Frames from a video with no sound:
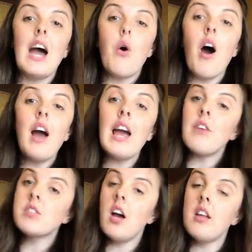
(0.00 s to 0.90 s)
Now, I
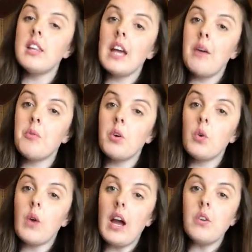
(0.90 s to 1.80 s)
have turned the
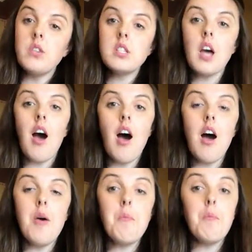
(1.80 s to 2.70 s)
camera around
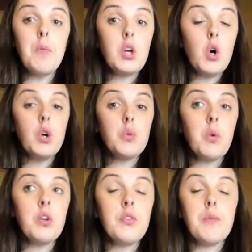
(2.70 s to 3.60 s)
because
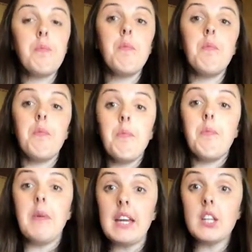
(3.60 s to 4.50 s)
one of the
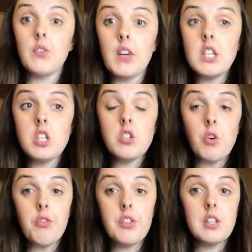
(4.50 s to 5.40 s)
biggest features
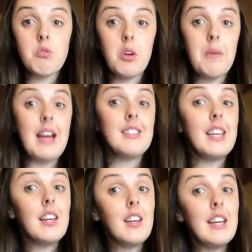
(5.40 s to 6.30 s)
of this room as
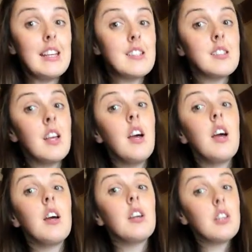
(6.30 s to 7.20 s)
it is
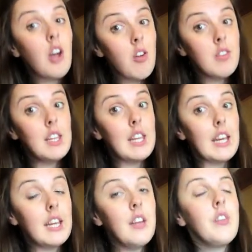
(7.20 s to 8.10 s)

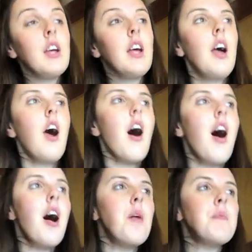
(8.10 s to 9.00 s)
currently
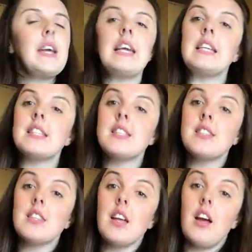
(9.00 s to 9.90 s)
is